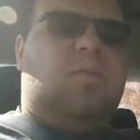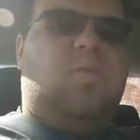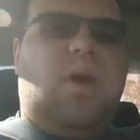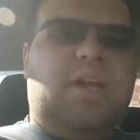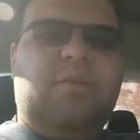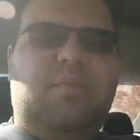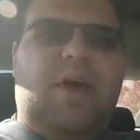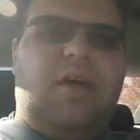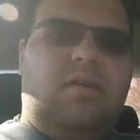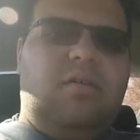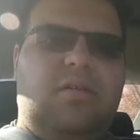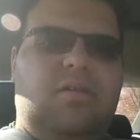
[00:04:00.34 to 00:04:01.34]
running
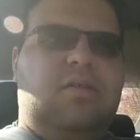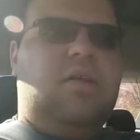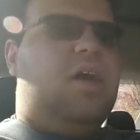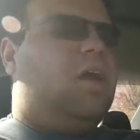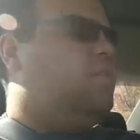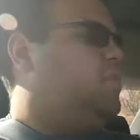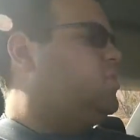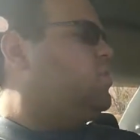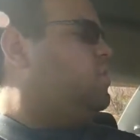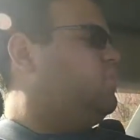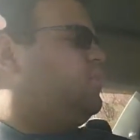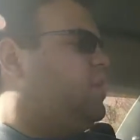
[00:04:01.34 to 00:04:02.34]
belt. These
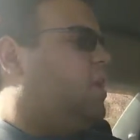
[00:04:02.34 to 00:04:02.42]
go for